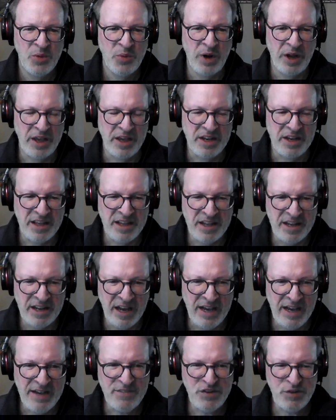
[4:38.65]
Right, and
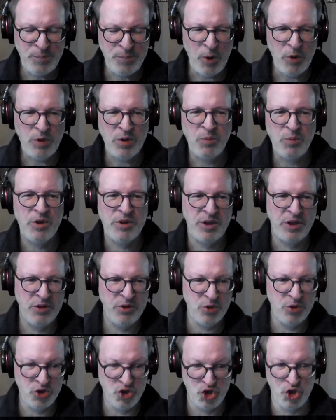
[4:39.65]
I've spoken with
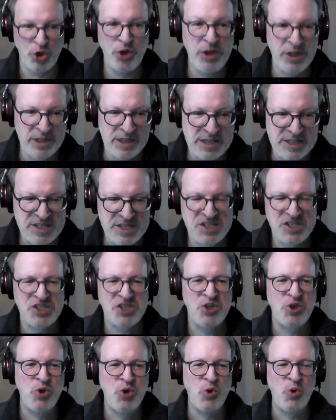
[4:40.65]
other
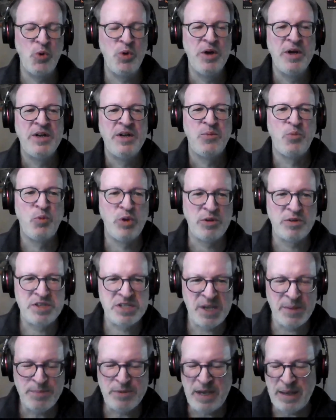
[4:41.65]
journalists who will
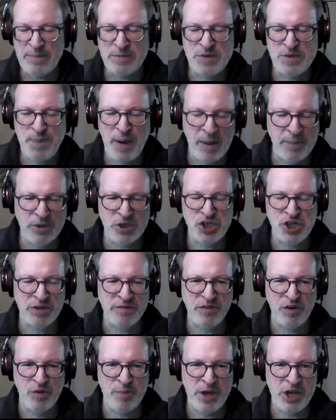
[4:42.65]
sometimes publish
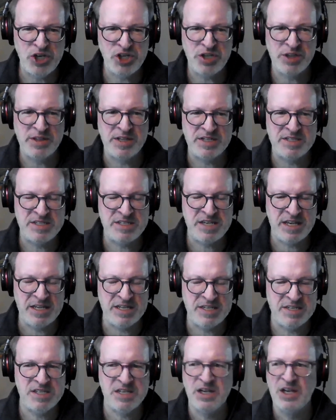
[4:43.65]
information that
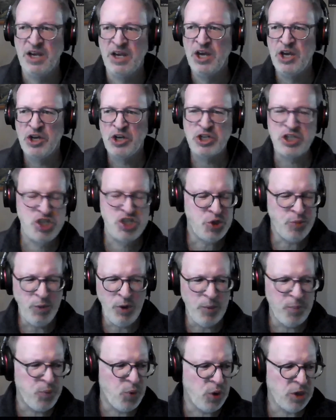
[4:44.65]
says
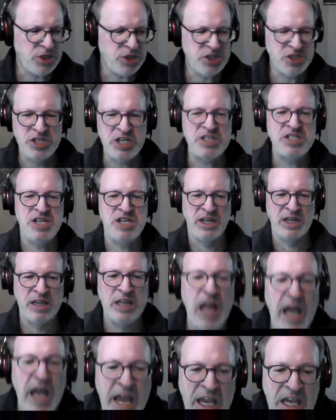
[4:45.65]
Consumer Reports doesn't
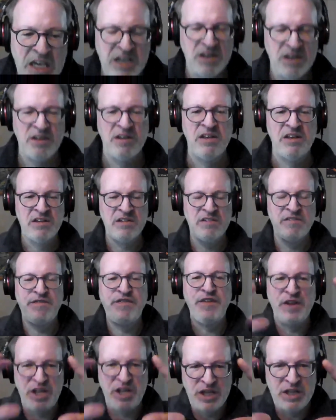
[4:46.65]
like
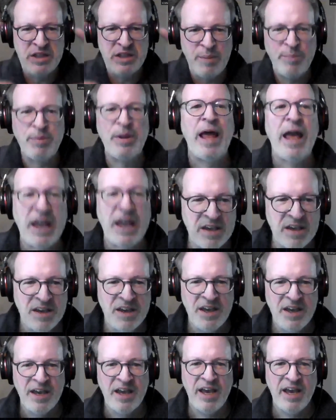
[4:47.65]
fill in the blank.